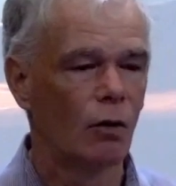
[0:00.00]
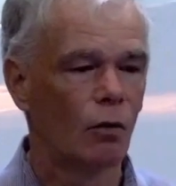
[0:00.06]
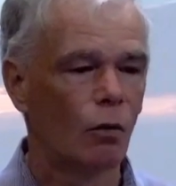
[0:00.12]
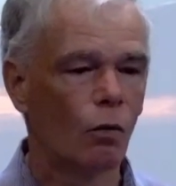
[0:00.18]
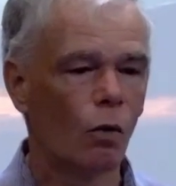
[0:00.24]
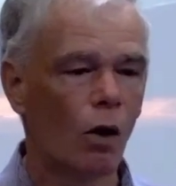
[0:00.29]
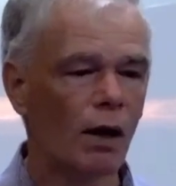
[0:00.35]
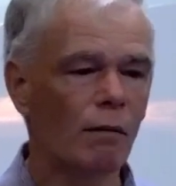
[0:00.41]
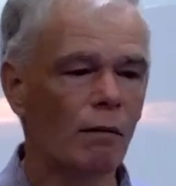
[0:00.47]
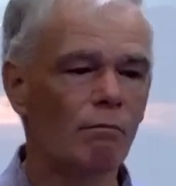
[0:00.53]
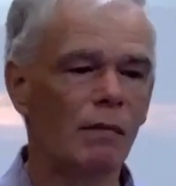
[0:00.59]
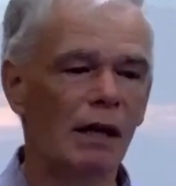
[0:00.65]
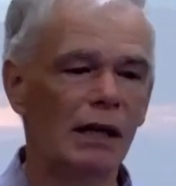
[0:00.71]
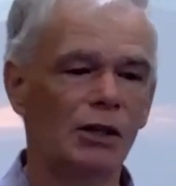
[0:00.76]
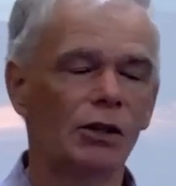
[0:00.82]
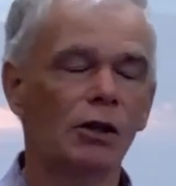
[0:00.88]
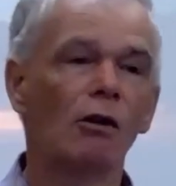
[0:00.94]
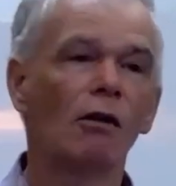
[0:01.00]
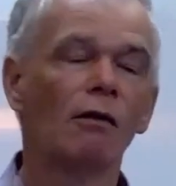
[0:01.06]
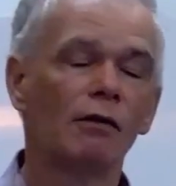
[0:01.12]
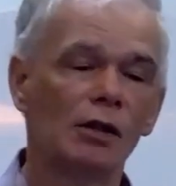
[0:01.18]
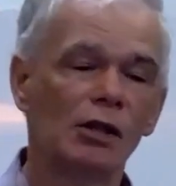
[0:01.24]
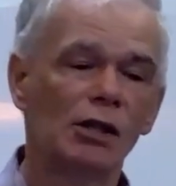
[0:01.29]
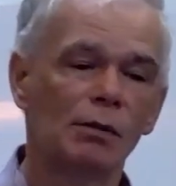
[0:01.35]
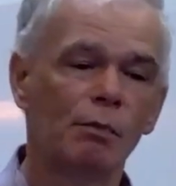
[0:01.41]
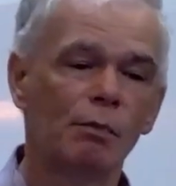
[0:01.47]
What a measure of
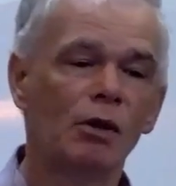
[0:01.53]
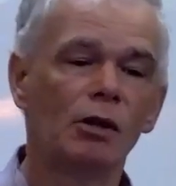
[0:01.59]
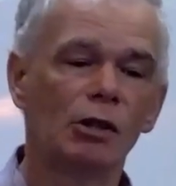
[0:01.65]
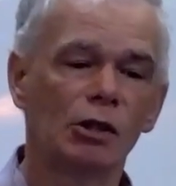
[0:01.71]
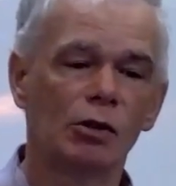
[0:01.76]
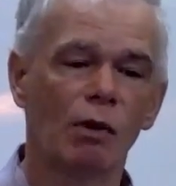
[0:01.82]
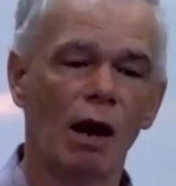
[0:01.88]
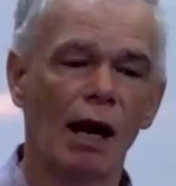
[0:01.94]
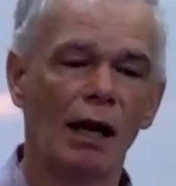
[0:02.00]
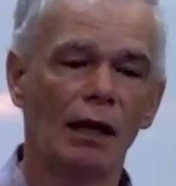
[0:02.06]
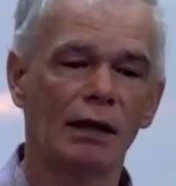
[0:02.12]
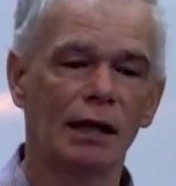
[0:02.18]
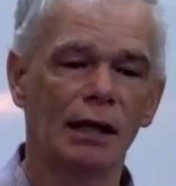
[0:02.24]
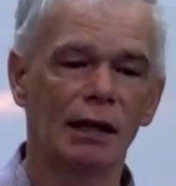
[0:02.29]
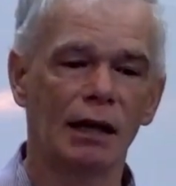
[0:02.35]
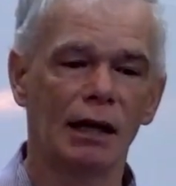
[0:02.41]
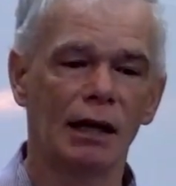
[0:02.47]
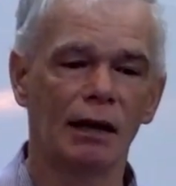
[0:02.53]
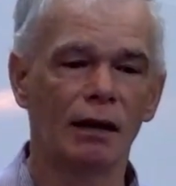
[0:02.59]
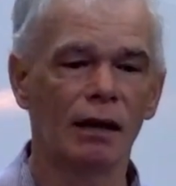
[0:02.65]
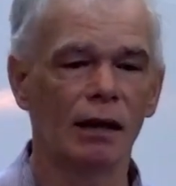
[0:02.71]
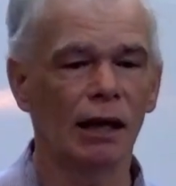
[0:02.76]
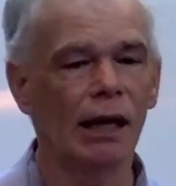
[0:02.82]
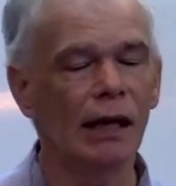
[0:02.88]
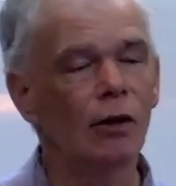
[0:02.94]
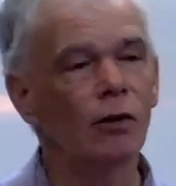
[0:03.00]
his spirituality then,
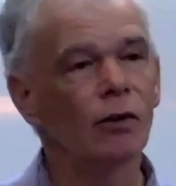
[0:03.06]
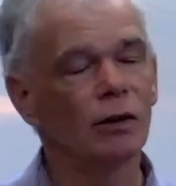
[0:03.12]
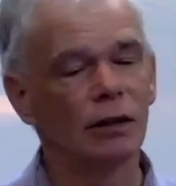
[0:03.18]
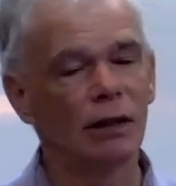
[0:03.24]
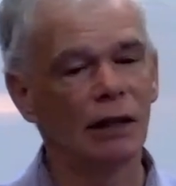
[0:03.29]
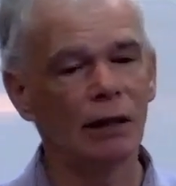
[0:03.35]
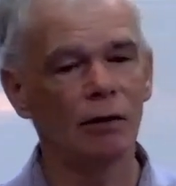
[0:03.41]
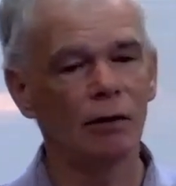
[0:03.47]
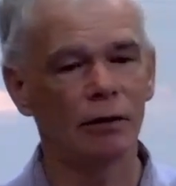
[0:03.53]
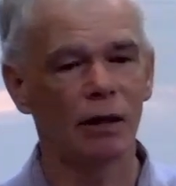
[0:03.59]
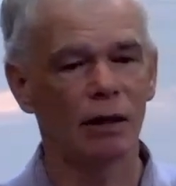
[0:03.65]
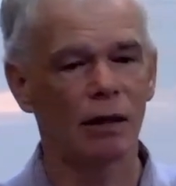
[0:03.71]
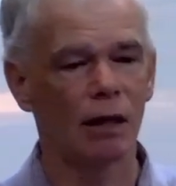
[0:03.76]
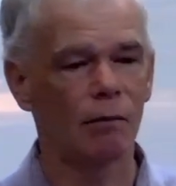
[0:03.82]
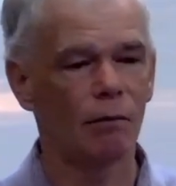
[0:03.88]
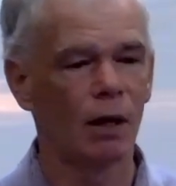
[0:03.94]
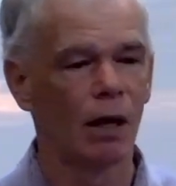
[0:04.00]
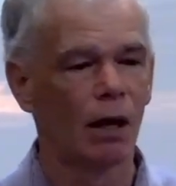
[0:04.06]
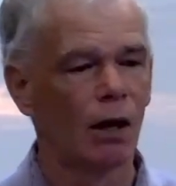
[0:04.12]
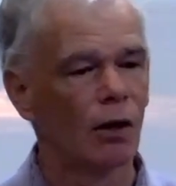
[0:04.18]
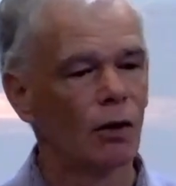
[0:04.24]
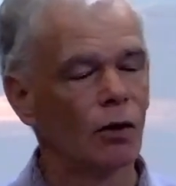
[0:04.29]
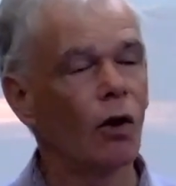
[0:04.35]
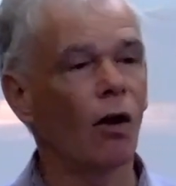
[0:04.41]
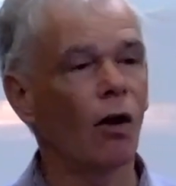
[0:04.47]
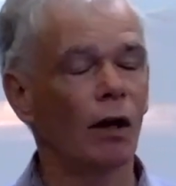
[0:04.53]
that he could deal to them
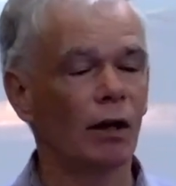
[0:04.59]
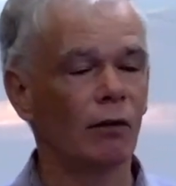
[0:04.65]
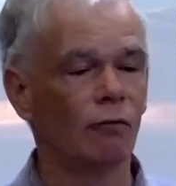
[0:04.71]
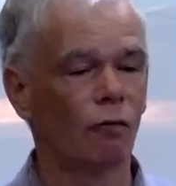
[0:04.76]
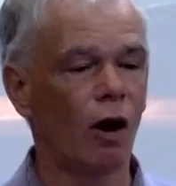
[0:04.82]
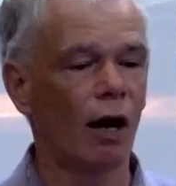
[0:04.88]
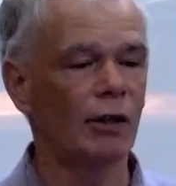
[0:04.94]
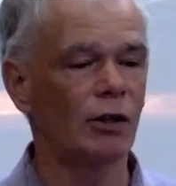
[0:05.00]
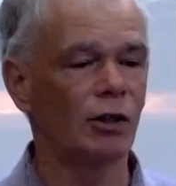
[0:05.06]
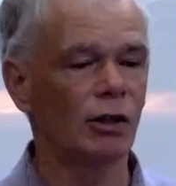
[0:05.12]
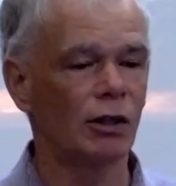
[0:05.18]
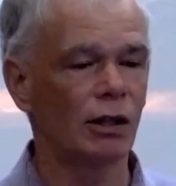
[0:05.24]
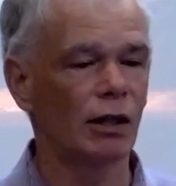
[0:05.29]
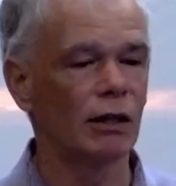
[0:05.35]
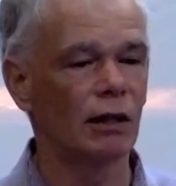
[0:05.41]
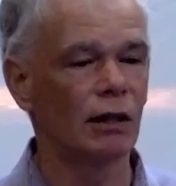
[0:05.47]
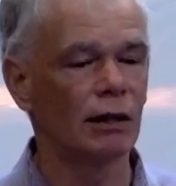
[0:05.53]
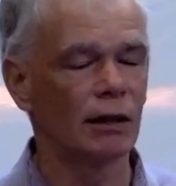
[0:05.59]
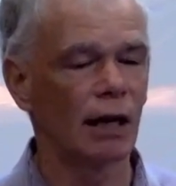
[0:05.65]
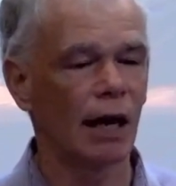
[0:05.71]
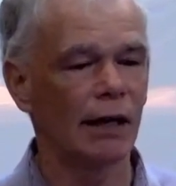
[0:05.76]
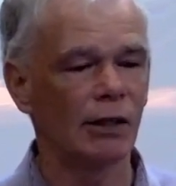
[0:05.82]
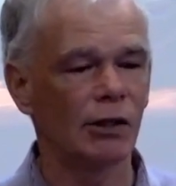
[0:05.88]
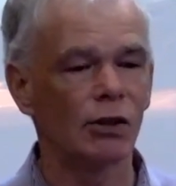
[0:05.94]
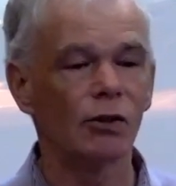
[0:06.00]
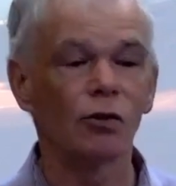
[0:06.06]
not in righteous
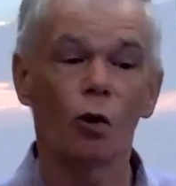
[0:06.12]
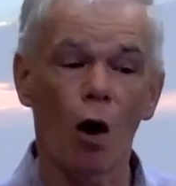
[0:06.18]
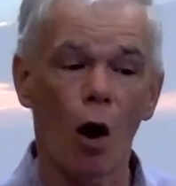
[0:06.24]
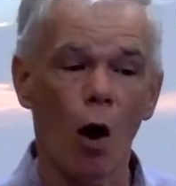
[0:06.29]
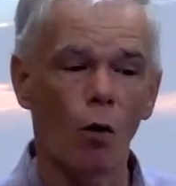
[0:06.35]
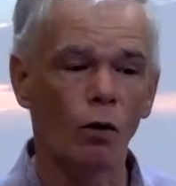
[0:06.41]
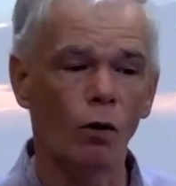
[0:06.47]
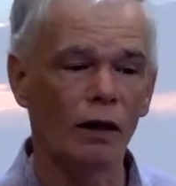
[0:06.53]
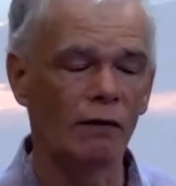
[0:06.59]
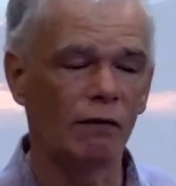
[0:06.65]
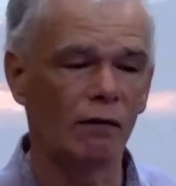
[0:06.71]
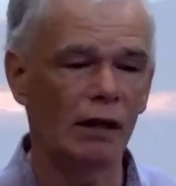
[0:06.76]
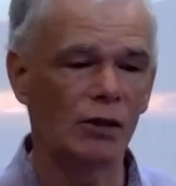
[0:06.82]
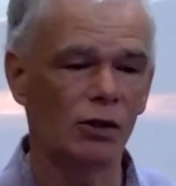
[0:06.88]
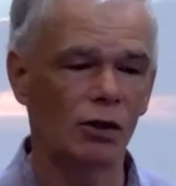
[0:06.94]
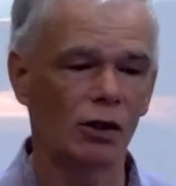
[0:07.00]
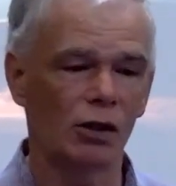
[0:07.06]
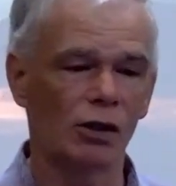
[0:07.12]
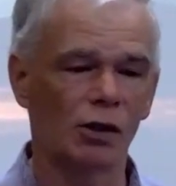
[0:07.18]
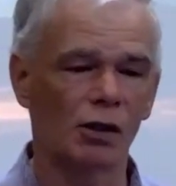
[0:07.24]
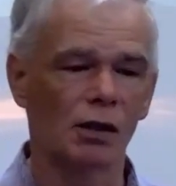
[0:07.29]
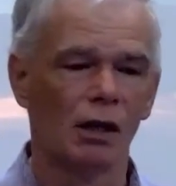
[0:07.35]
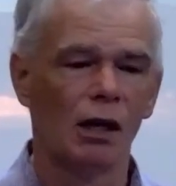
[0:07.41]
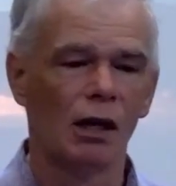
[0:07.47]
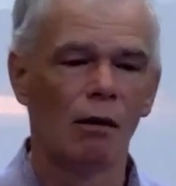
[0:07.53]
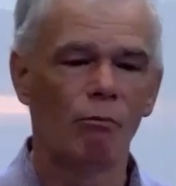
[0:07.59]
indignation or holy vengeance,
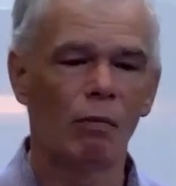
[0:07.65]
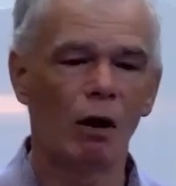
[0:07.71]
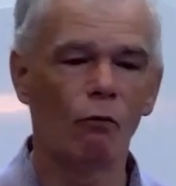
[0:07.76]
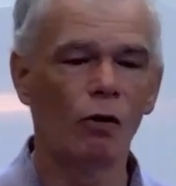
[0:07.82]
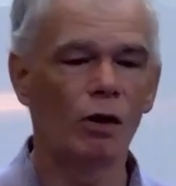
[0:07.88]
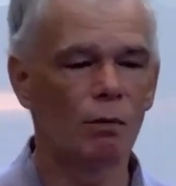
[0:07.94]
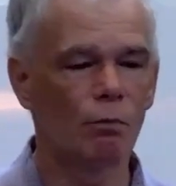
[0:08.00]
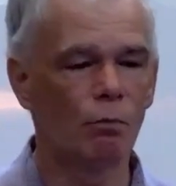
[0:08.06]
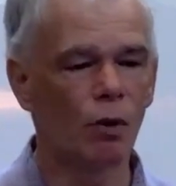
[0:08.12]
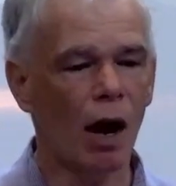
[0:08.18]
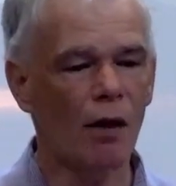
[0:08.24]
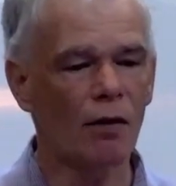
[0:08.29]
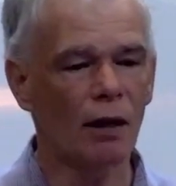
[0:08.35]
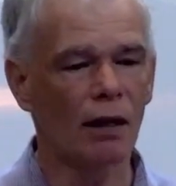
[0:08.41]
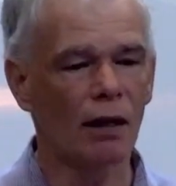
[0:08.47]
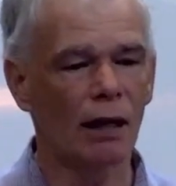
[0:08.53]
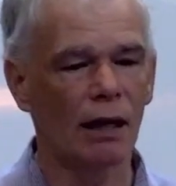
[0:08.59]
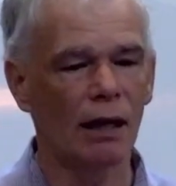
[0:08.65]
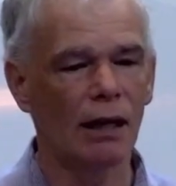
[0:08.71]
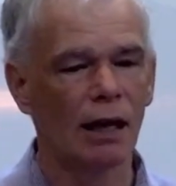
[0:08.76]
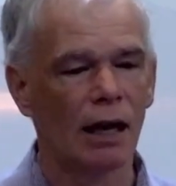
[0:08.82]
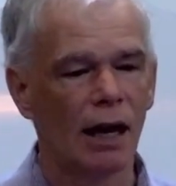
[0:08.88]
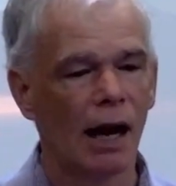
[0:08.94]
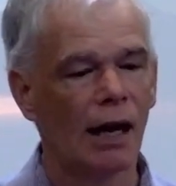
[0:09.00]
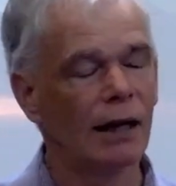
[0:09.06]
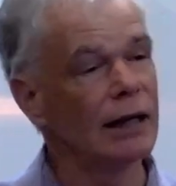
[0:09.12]
but with brotherly
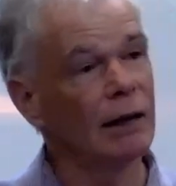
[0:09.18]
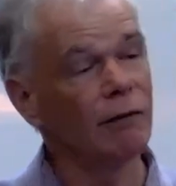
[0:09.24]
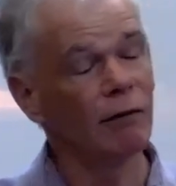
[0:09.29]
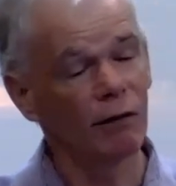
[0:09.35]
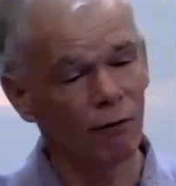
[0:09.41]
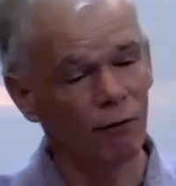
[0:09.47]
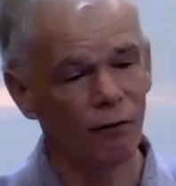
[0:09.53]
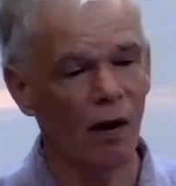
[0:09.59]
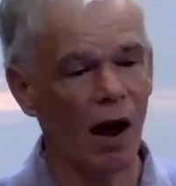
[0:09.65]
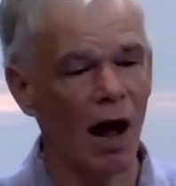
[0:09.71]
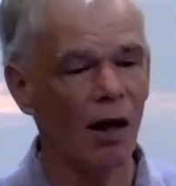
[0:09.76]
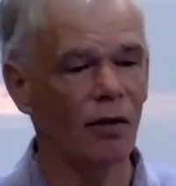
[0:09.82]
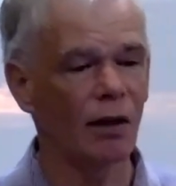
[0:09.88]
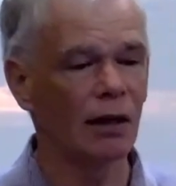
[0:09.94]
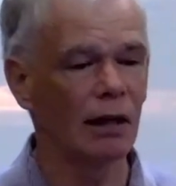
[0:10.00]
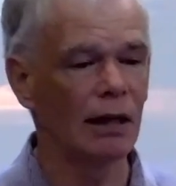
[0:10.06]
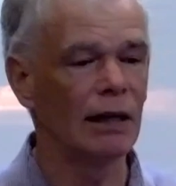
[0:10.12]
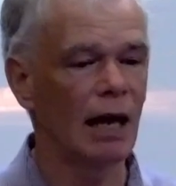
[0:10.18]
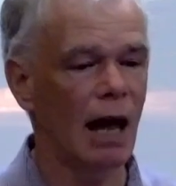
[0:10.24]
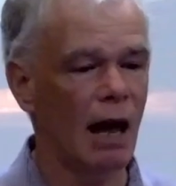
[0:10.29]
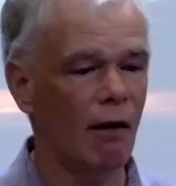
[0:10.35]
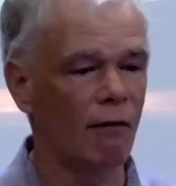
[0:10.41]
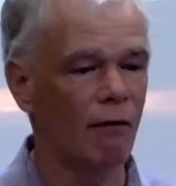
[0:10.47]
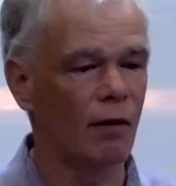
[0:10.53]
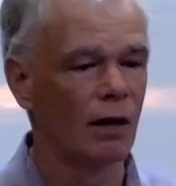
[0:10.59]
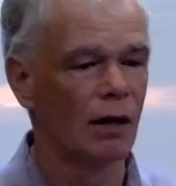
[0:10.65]
and even fatherly
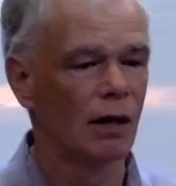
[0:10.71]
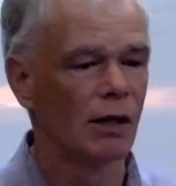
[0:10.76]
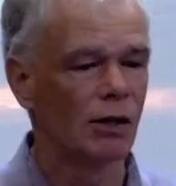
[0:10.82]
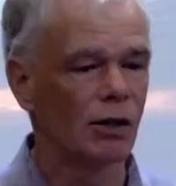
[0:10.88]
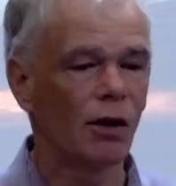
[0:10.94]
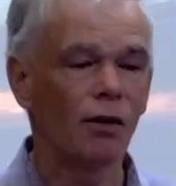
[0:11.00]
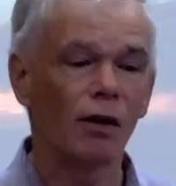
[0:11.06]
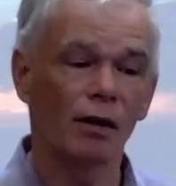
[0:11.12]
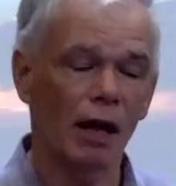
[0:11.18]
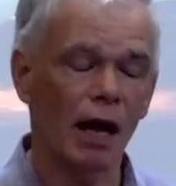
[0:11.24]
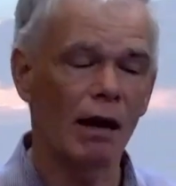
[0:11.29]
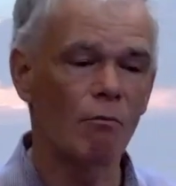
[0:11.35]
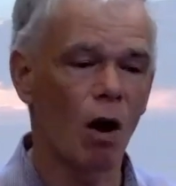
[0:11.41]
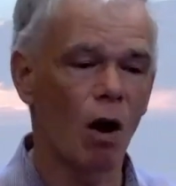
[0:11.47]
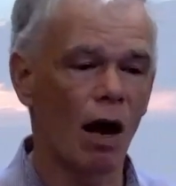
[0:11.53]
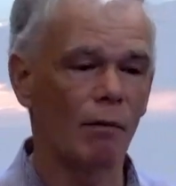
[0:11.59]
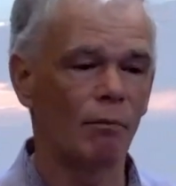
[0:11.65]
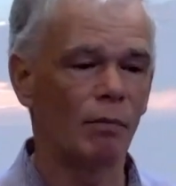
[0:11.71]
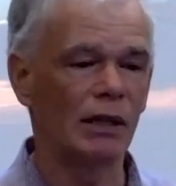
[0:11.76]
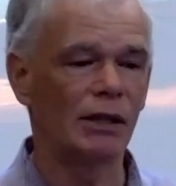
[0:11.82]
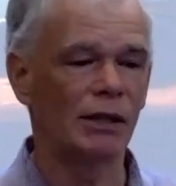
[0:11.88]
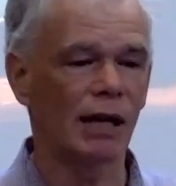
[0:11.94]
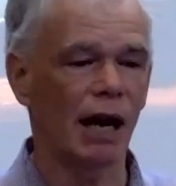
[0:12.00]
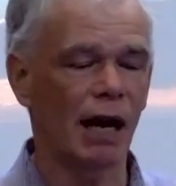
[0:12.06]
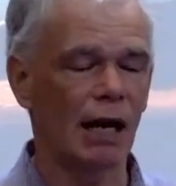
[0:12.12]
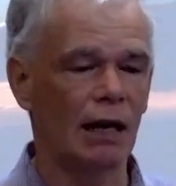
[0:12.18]
love, so that they might be
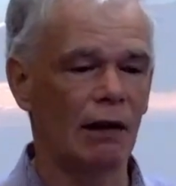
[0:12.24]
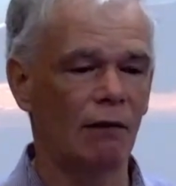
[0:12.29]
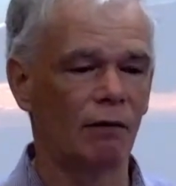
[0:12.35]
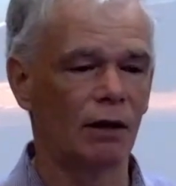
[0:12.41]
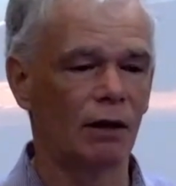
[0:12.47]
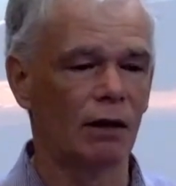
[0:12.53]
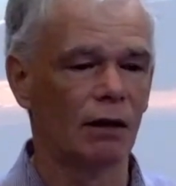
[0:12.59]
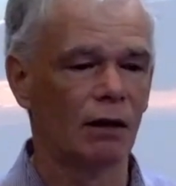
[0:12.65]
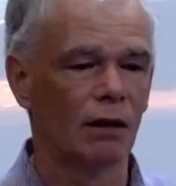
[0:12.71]
saved.